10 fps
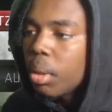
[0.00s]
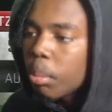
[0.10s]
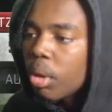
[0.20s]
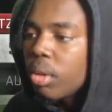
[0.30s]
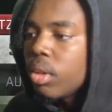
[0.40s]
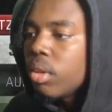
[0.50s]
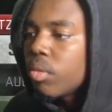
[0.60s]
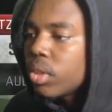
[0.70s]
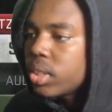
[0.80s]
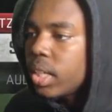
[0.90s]
But
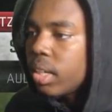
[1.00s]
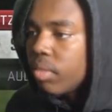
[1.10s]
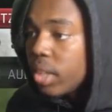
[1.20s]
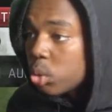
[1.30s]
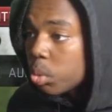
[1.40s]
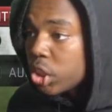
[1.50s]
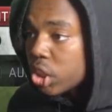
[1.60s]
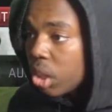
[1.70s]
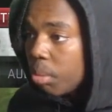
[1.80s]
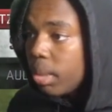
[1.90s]
for the sake of this, we're
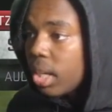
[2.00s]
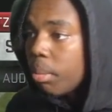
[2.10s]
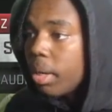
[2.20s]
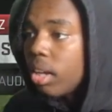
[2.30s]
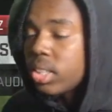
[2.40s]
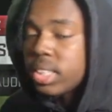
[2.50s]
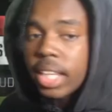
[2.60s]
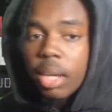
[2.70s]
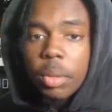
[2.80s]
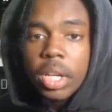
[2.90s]
just going to be coming out in
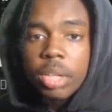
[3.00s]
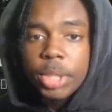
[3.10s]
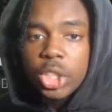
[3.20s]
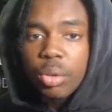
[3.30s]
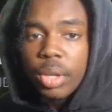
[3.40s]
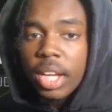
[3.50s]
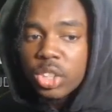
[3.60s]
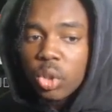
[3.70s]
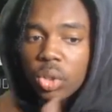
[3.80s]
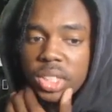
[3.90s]
stick, and we're going to be showing you
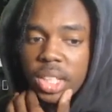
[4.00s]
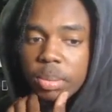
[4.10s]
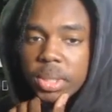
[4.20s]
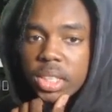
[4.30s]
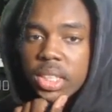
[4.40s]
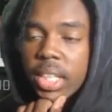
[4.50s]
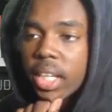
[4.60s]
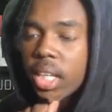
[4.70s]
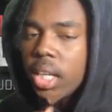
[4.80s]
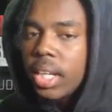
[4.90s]
guys all the setups to stick.